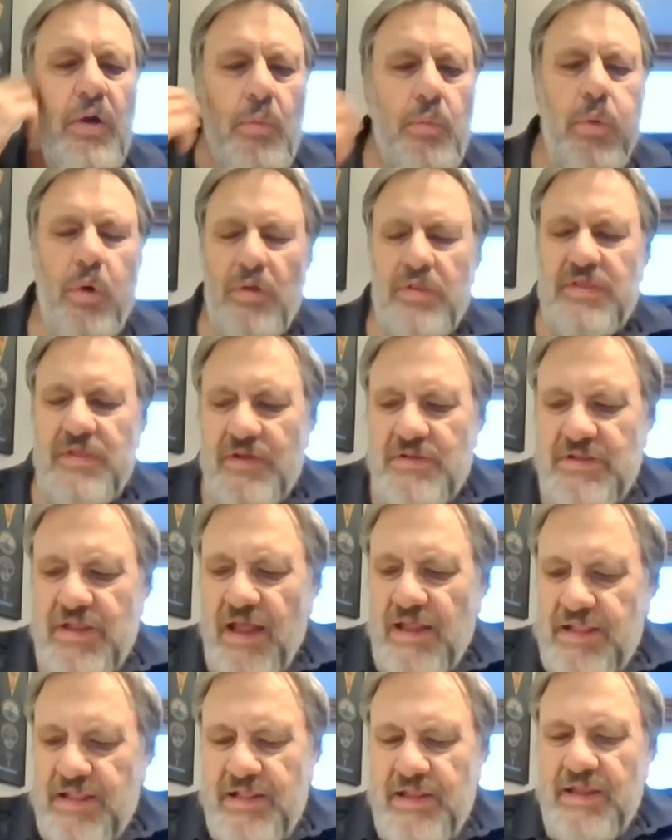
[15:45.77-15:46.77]
what
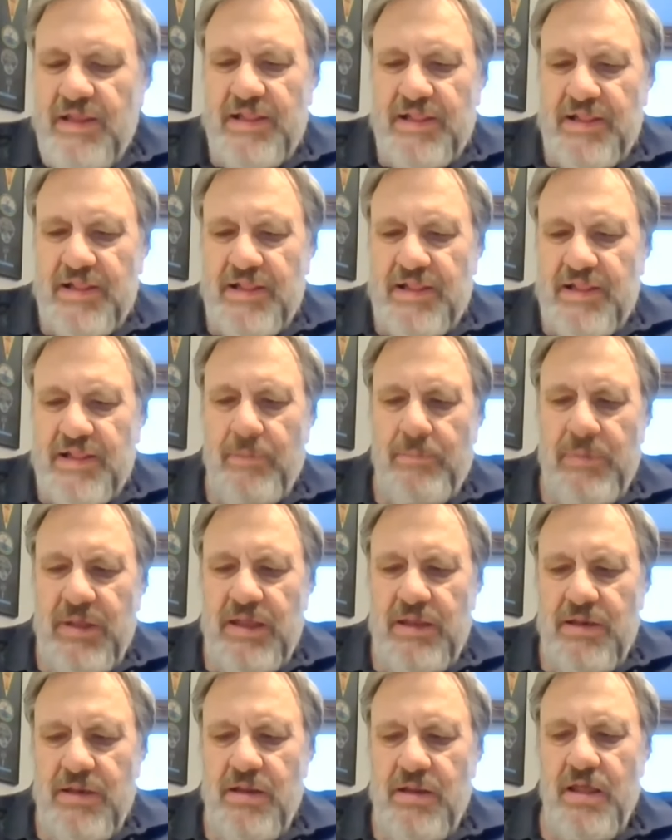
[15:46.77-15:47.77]
does this
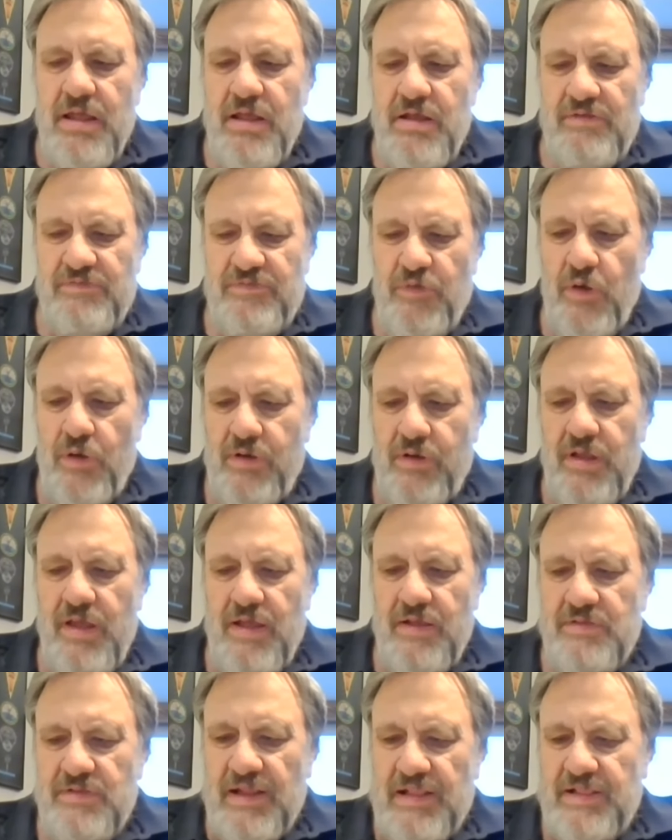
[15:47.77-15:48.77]
mean for
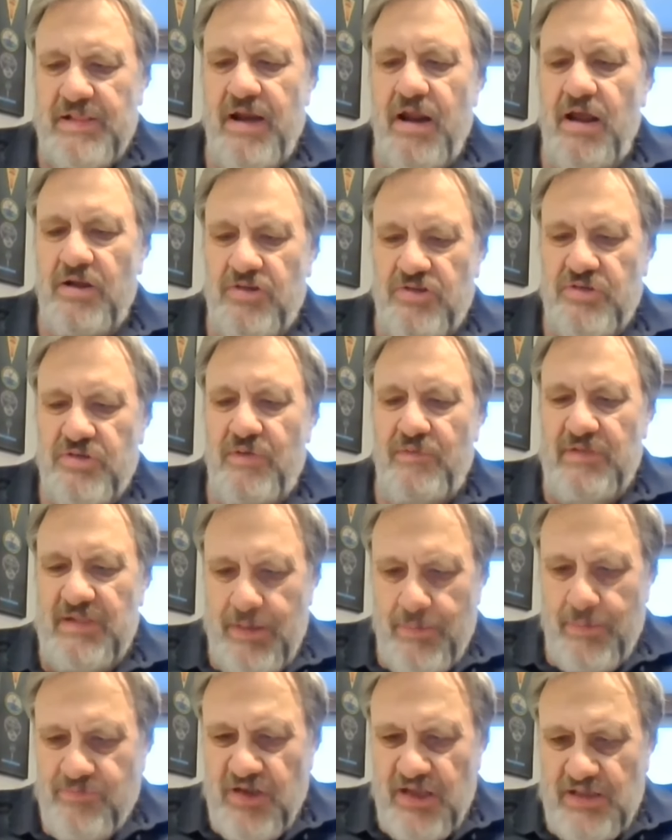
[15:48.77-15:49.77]
the structure of
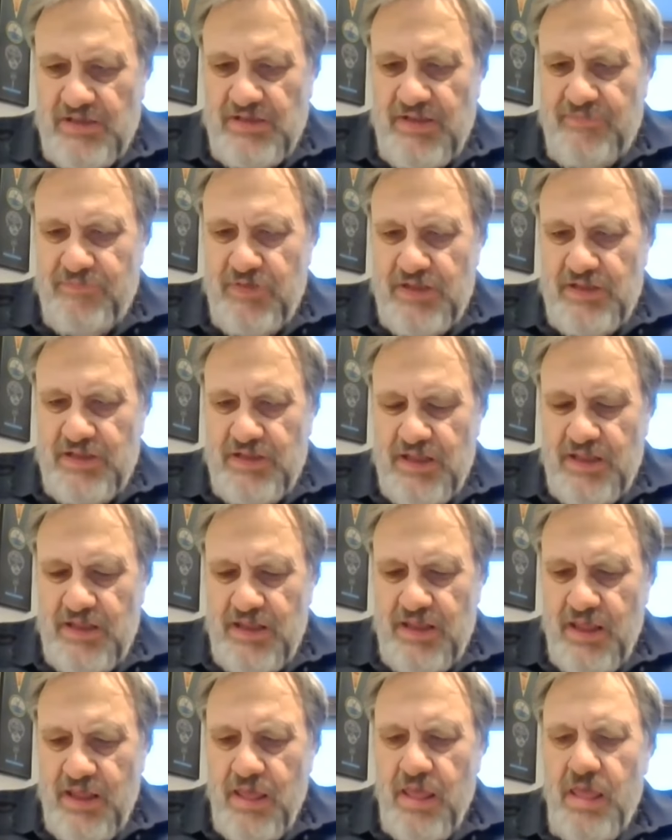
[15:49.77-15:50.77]

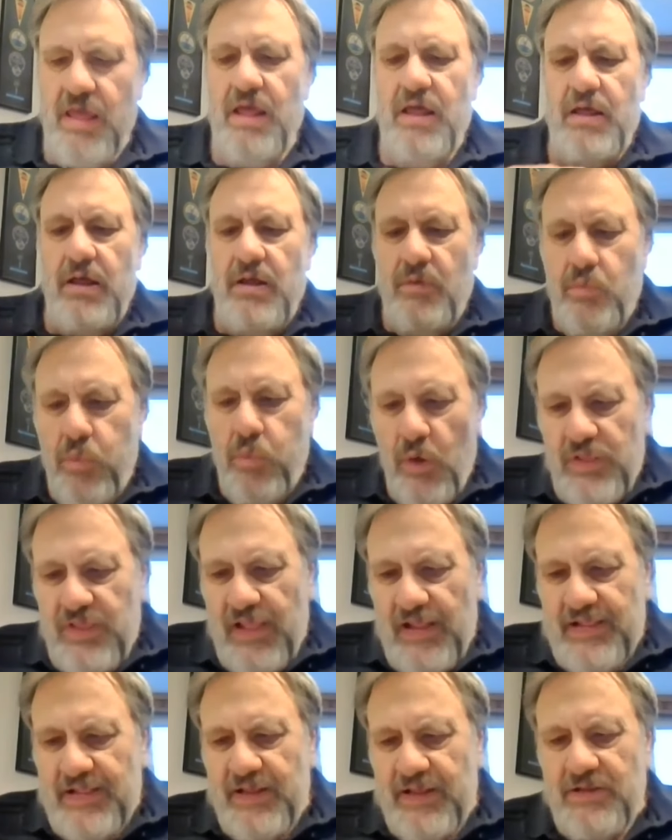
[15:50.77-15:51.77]
subjectivity? What
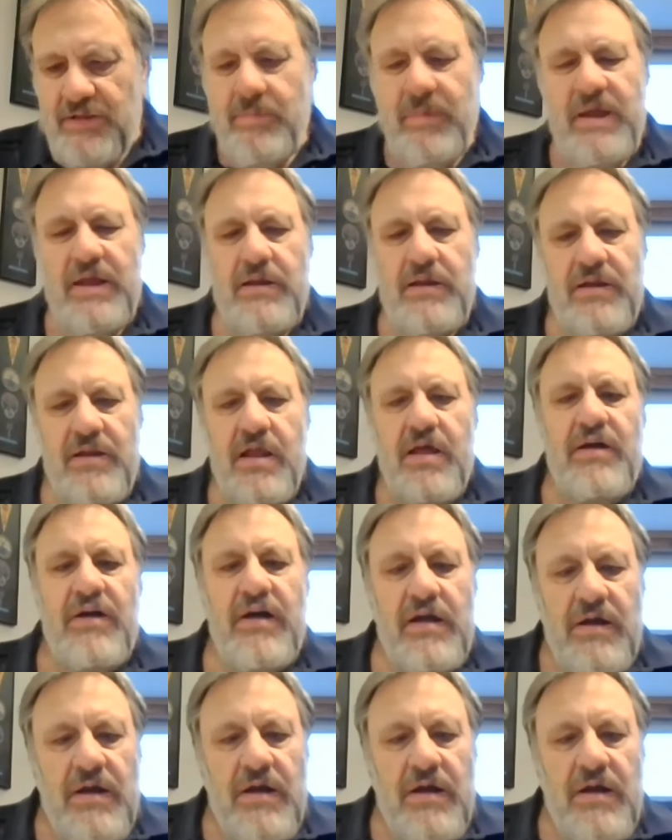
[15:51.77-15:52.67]
does it mean